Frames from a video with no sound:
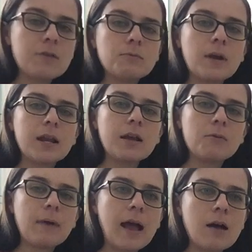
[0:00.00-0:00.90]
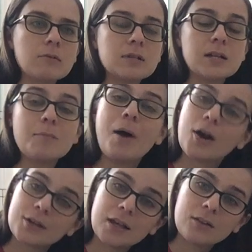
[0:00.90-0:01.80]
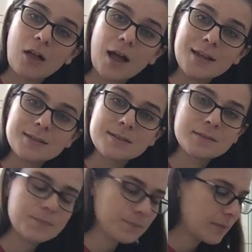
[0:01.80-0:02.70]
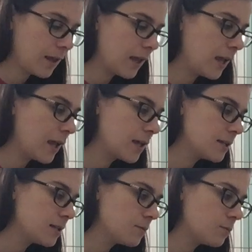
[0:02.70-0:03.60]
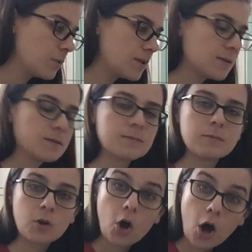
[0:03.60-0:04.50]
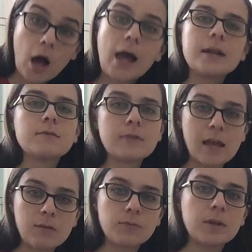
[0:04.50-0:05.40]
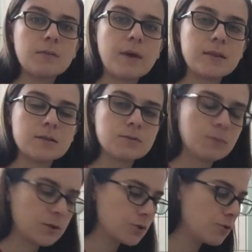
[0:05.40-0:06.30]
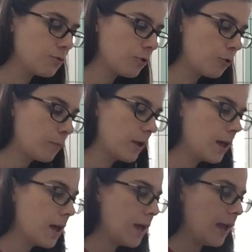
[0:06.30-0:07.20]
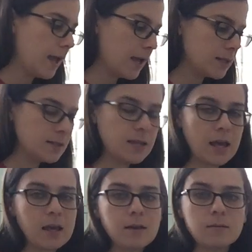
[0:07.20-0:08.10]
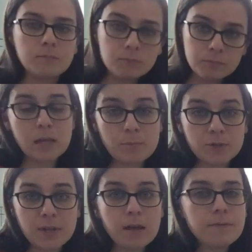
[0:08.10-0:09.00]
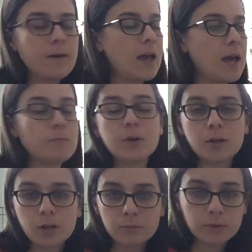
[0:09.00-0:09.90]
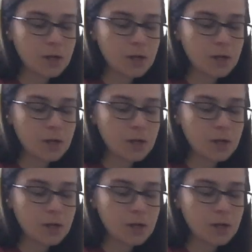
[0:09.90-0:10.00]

running around in a parking lot and was caught, thankfully, by this rescue group, and they keep her safe and put her up for